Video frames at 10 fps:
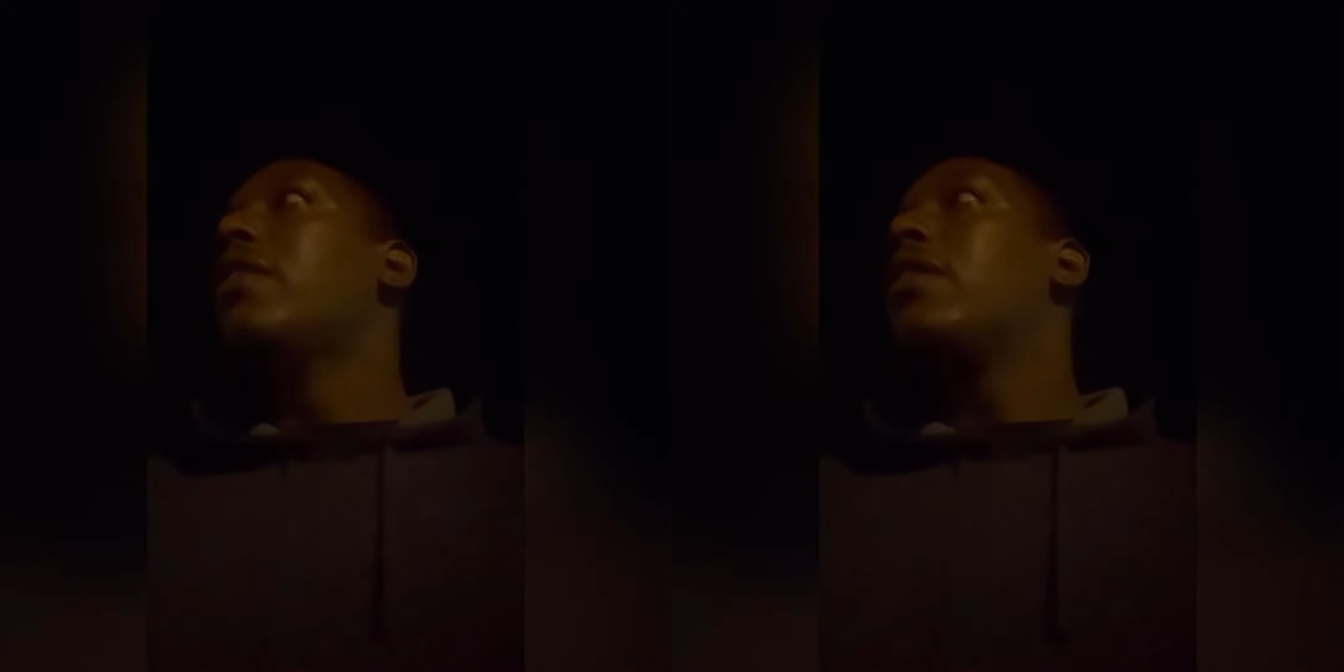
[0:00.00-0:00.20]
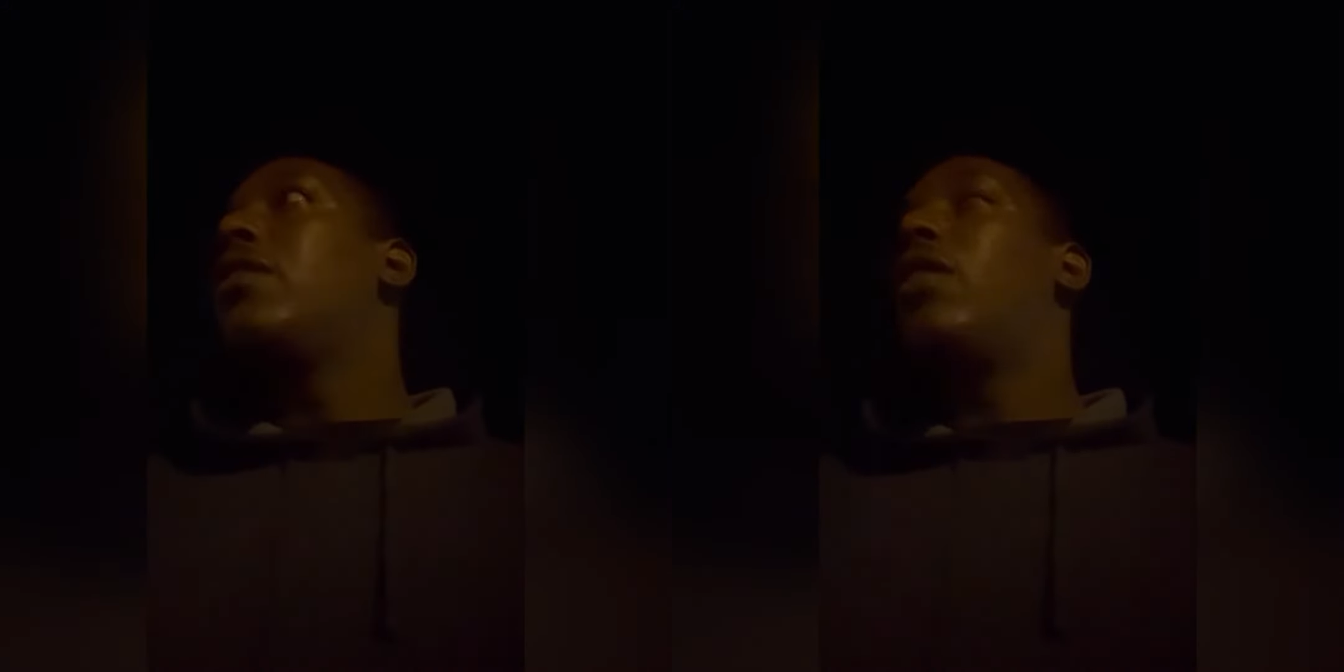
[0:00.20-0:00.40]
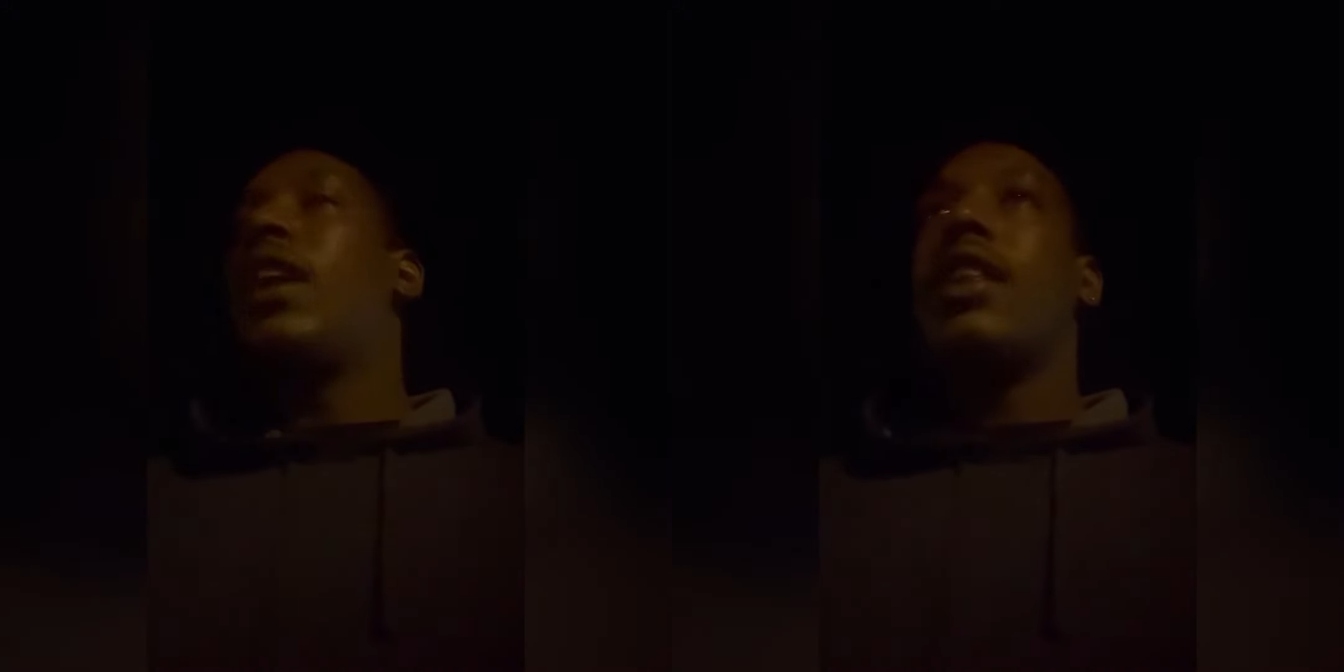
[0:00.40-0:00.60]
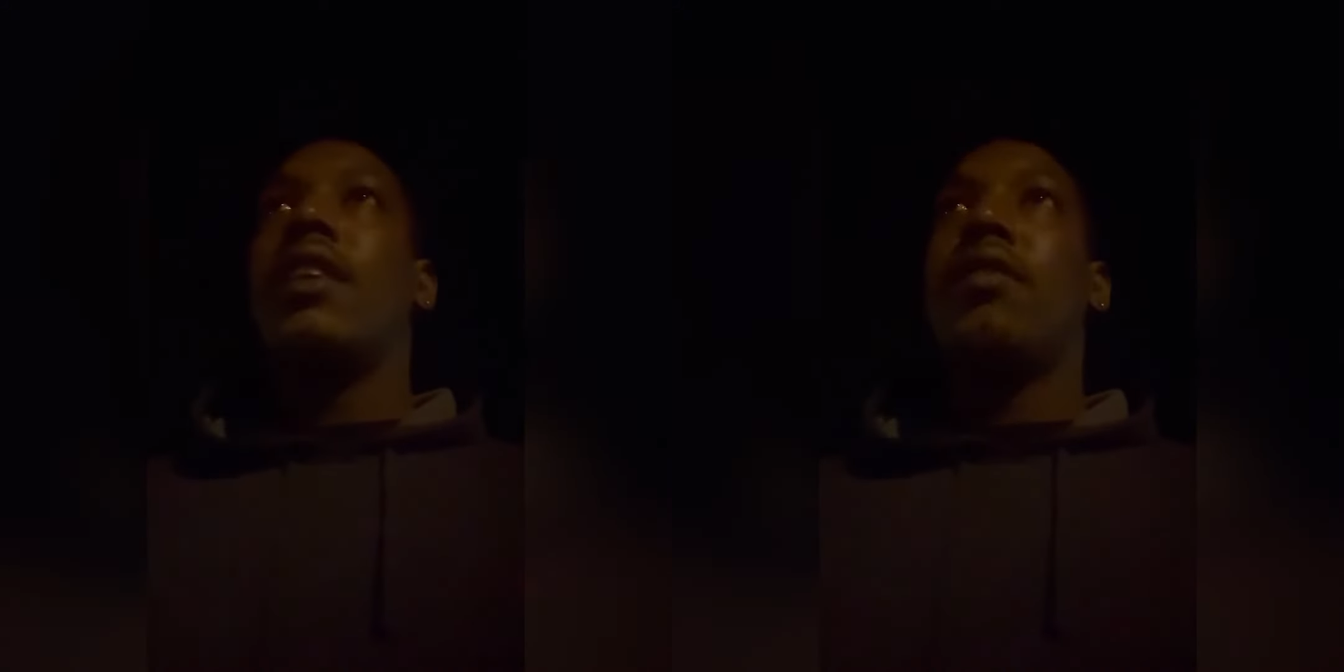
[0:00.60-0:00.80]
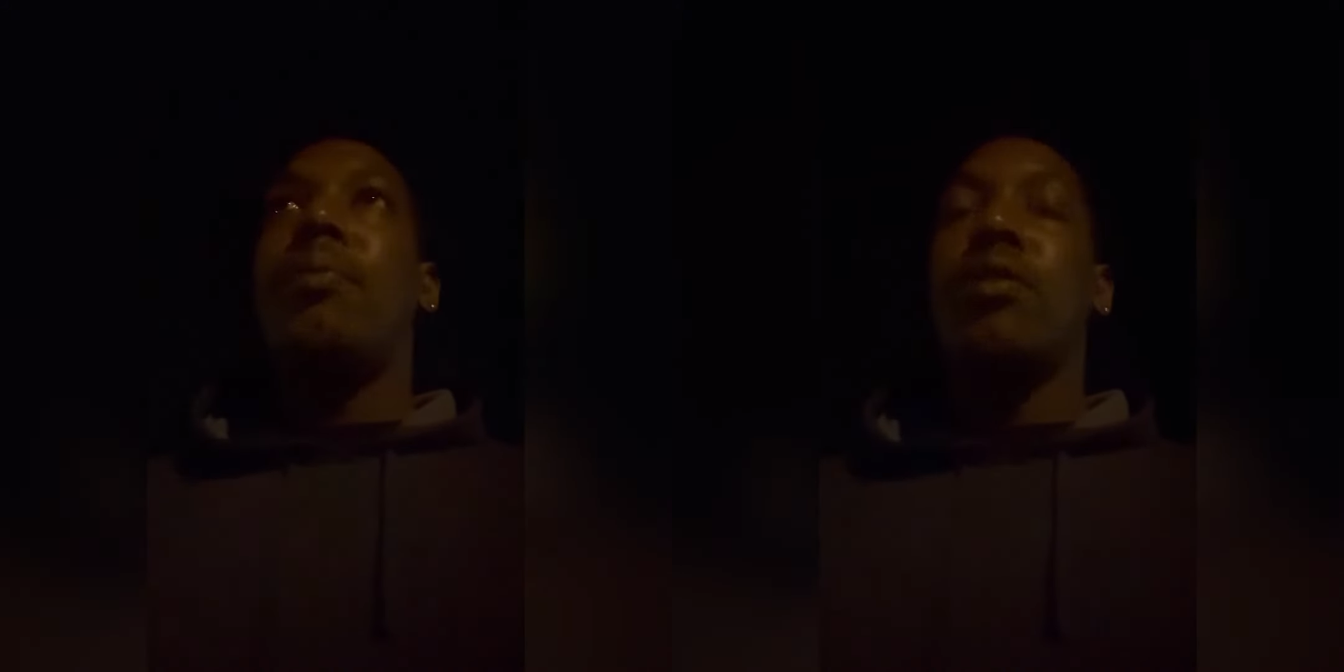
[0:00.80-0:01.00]
You know, that
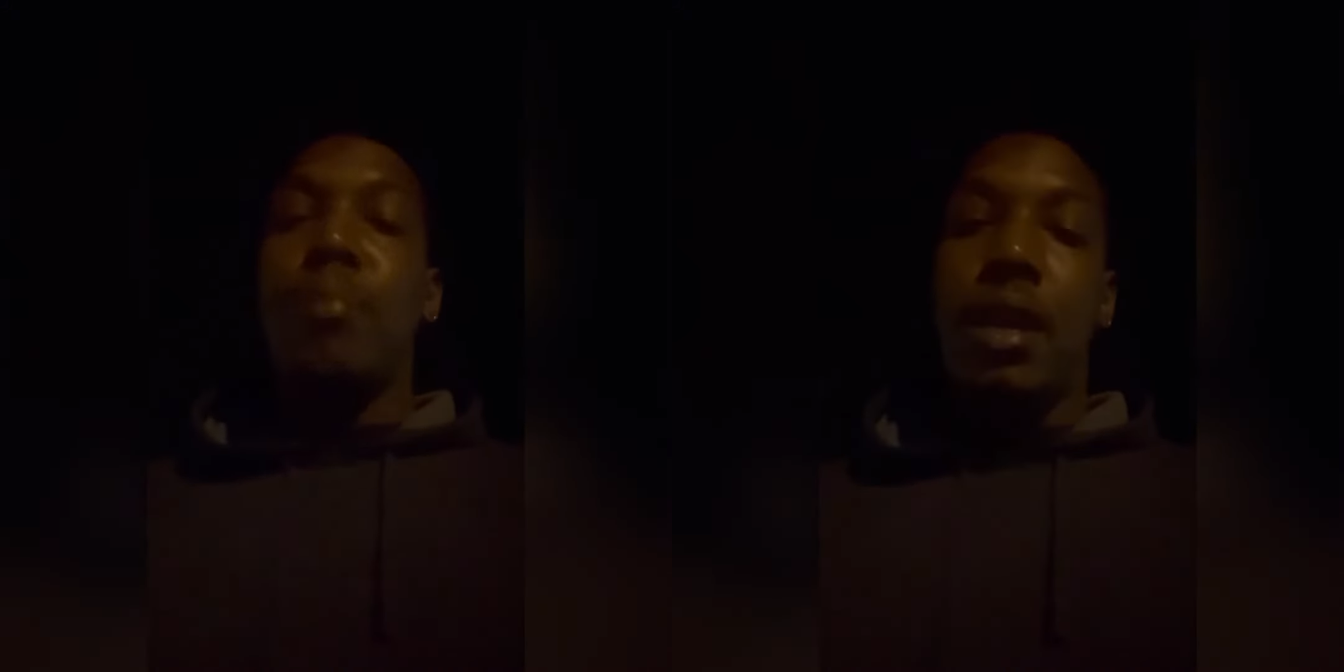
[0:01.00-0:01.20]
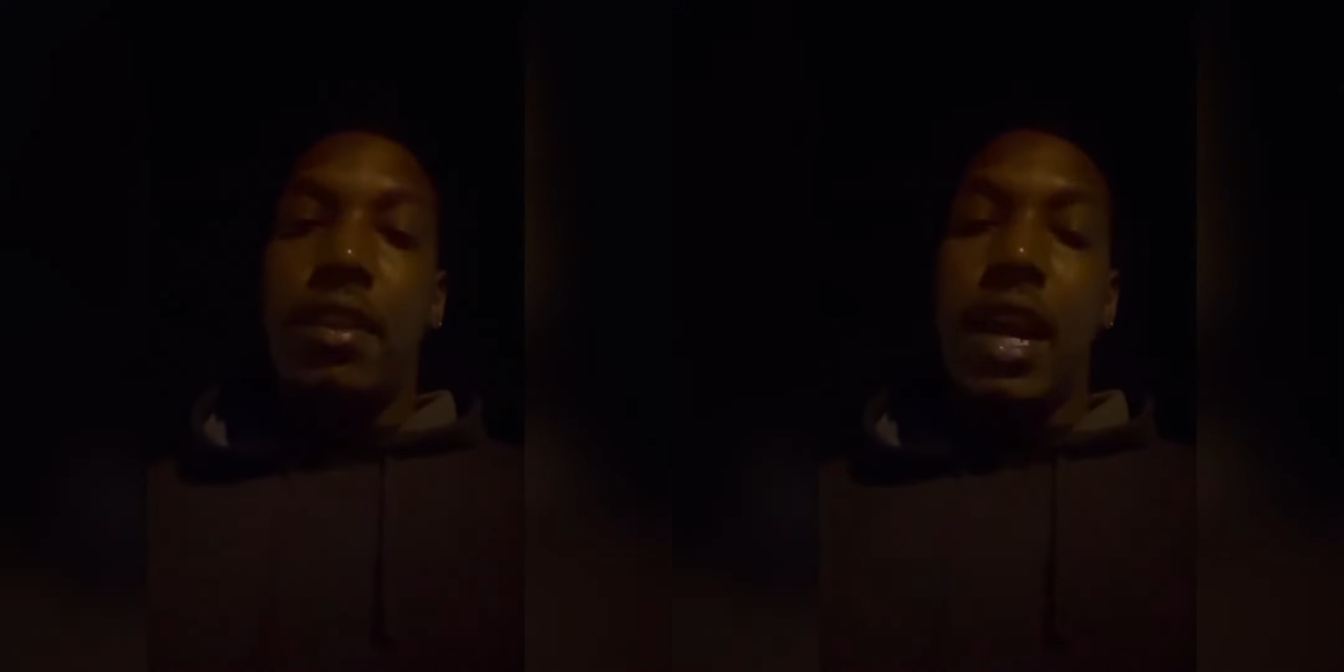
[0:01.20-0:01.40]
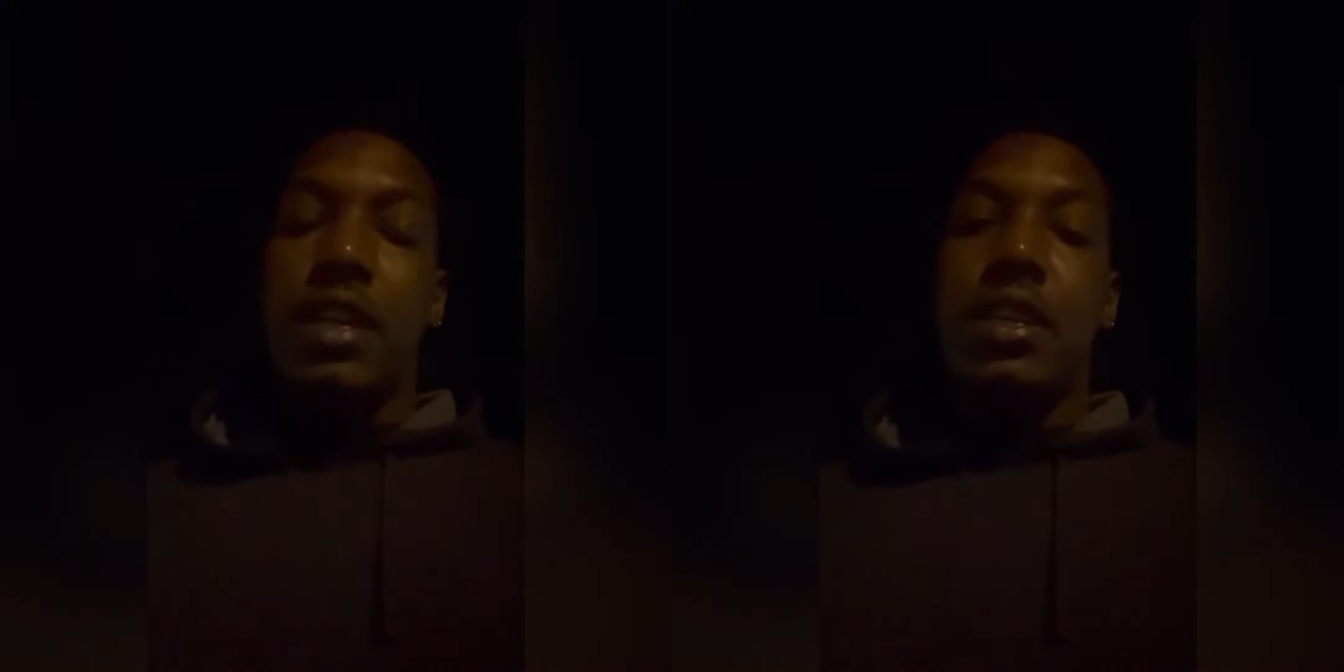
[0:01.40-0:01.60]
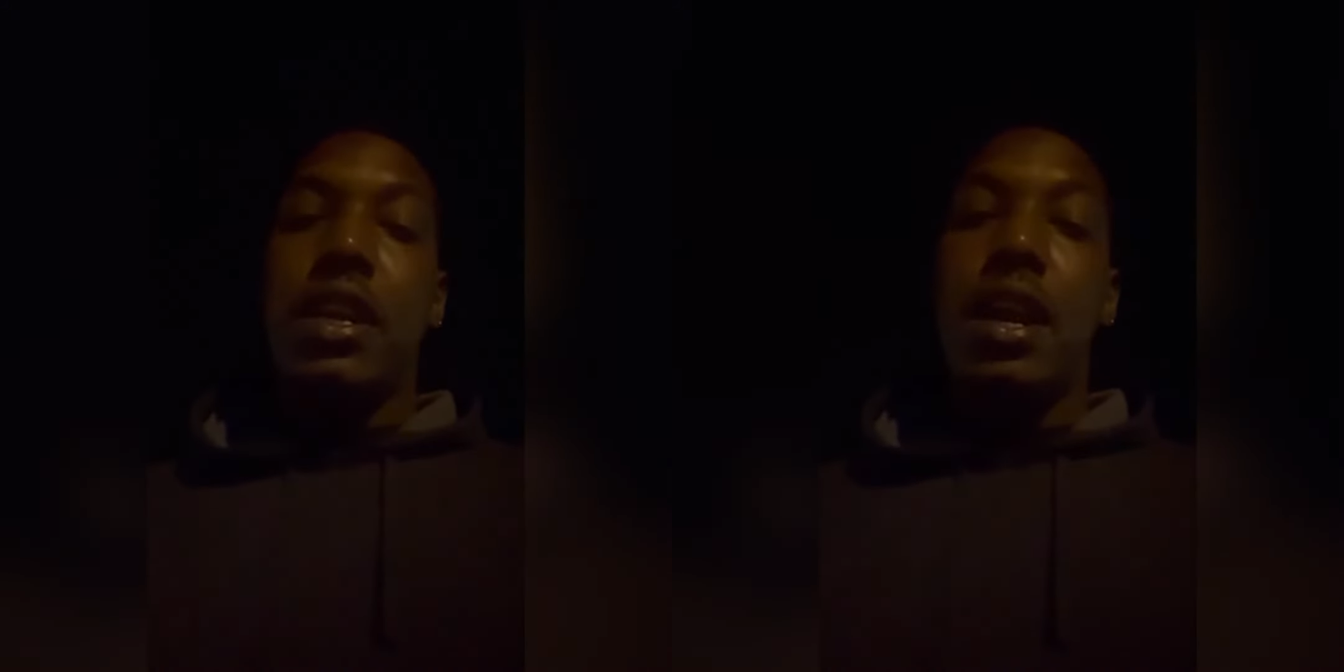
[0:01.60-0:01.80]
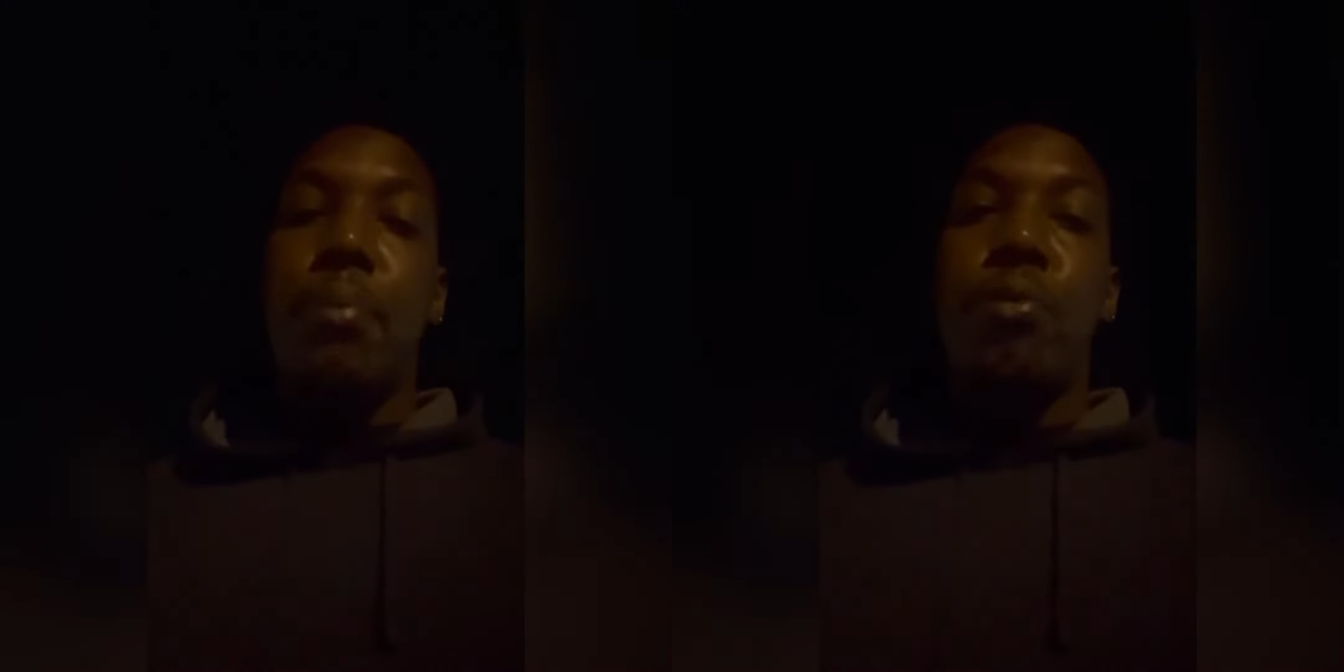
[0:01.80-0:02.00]
thing's supposed to be attached to
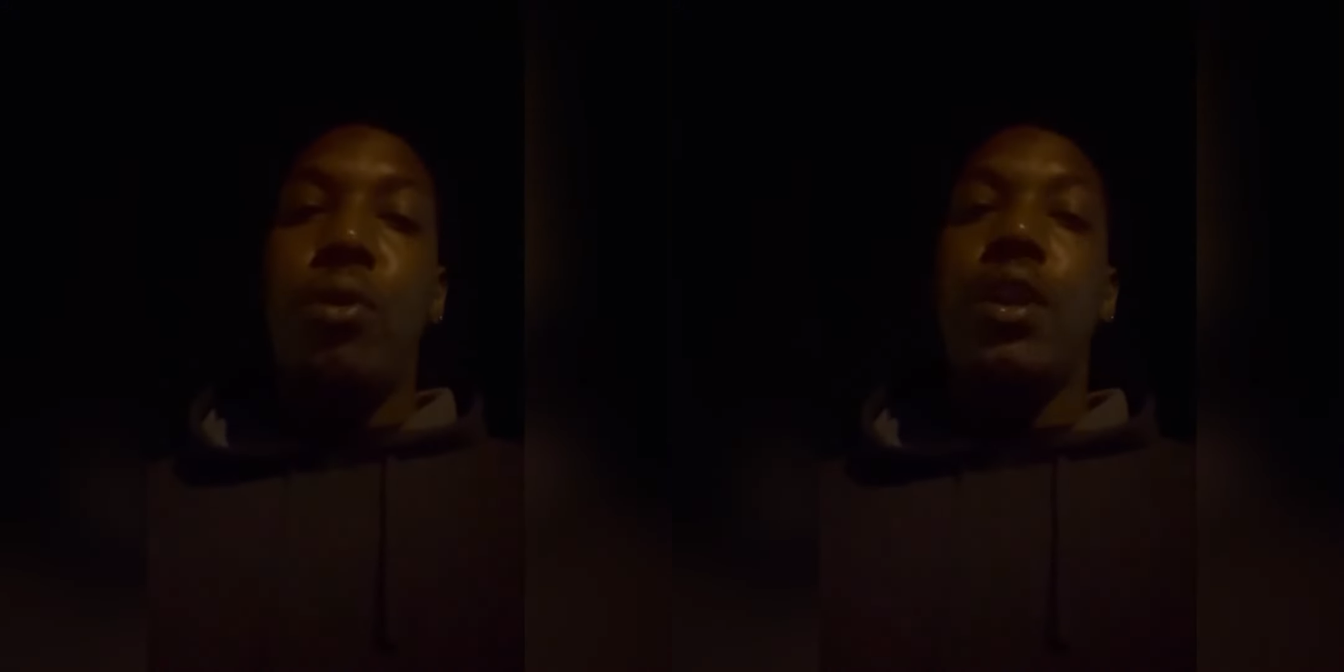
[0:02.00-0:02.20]
that boy,